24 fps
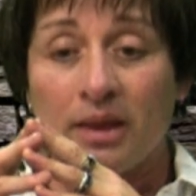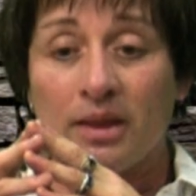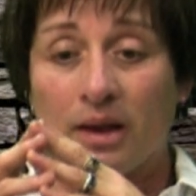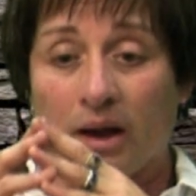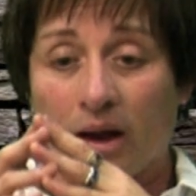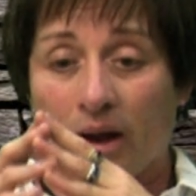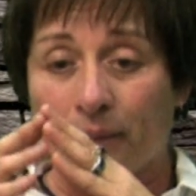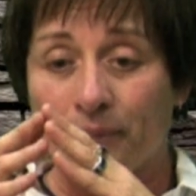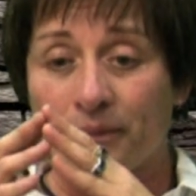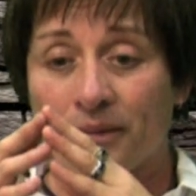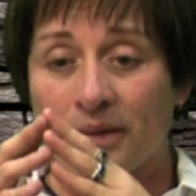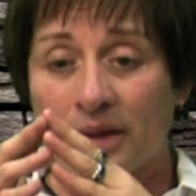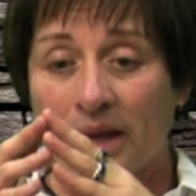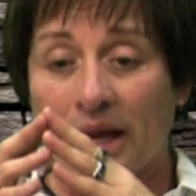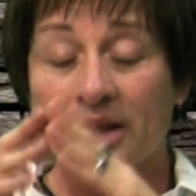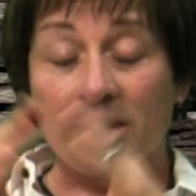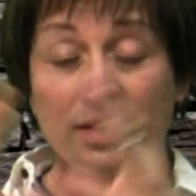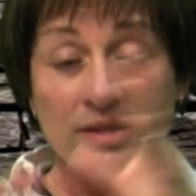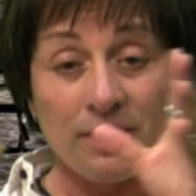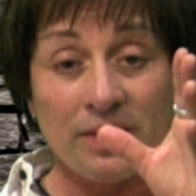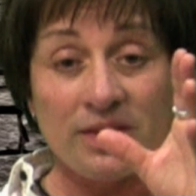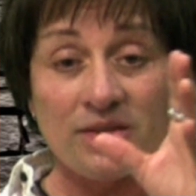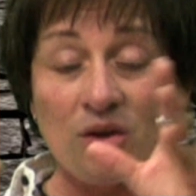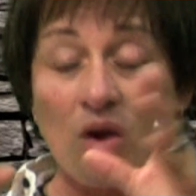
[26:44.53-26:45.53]
And
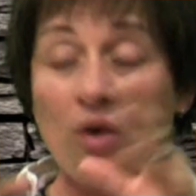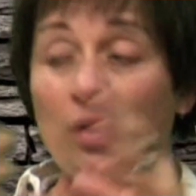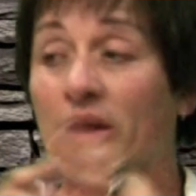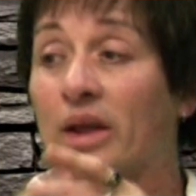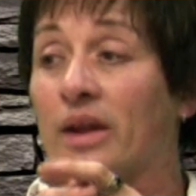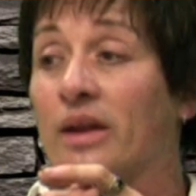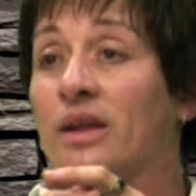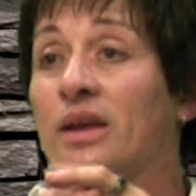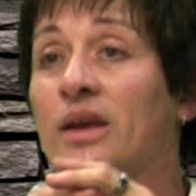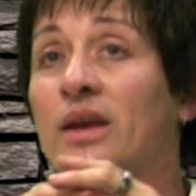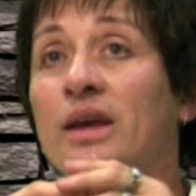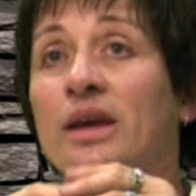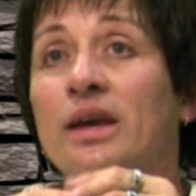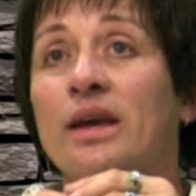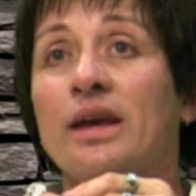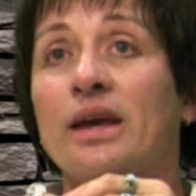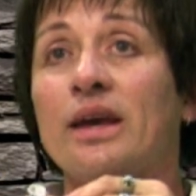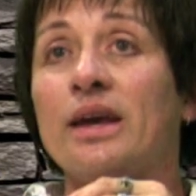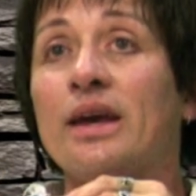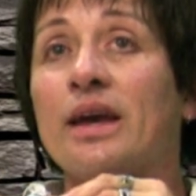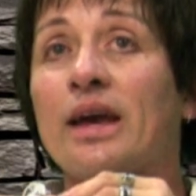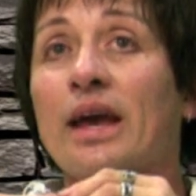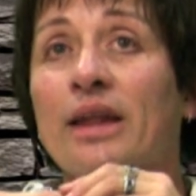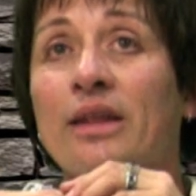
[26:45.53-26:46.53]
Smithsonian.
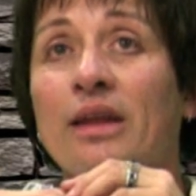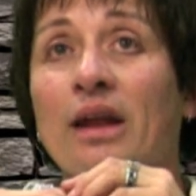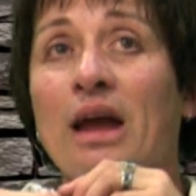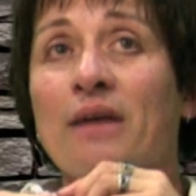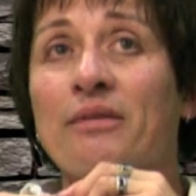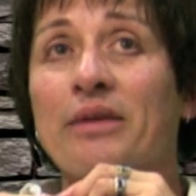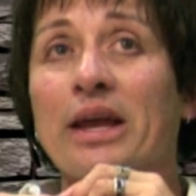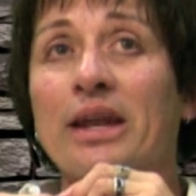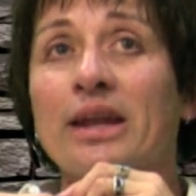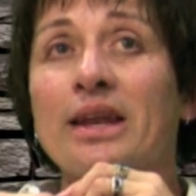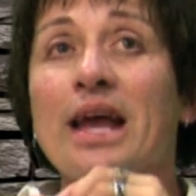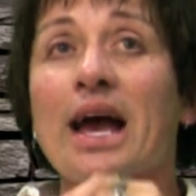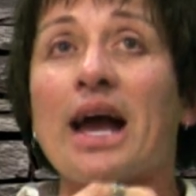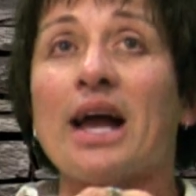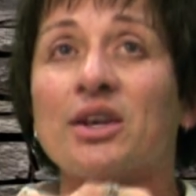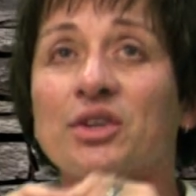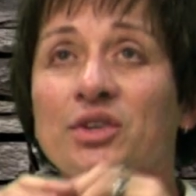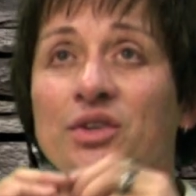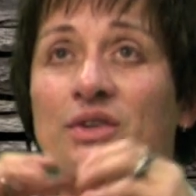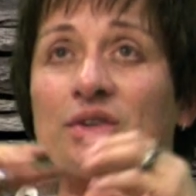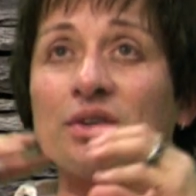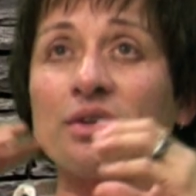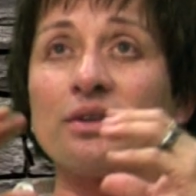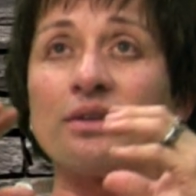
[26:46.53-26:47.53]
And they're having a
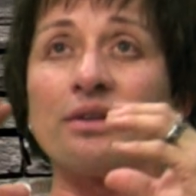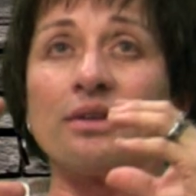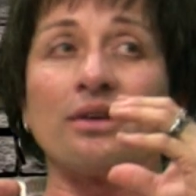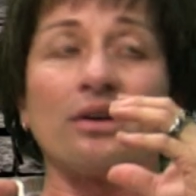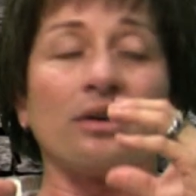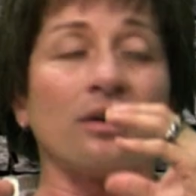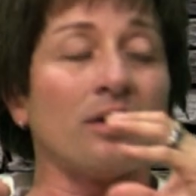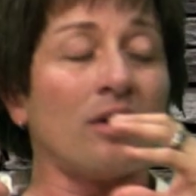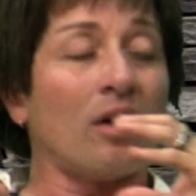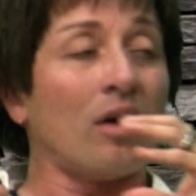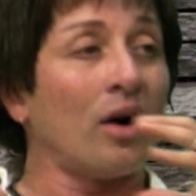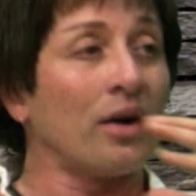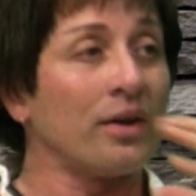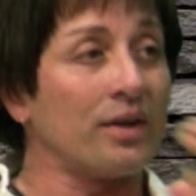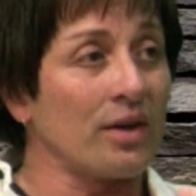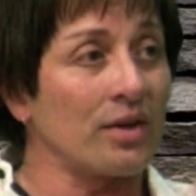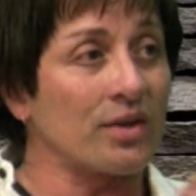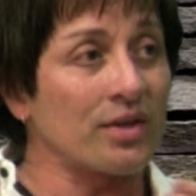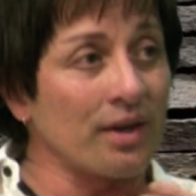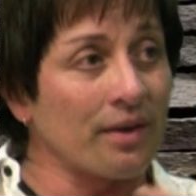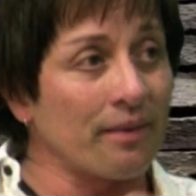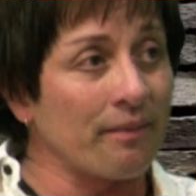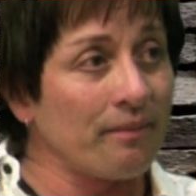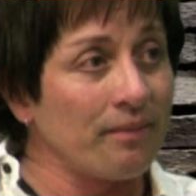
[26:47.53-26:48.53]
national
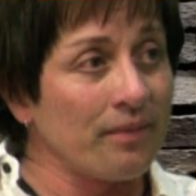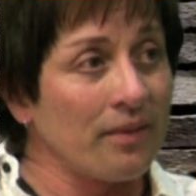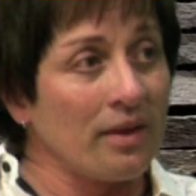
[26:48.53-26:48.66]
audition.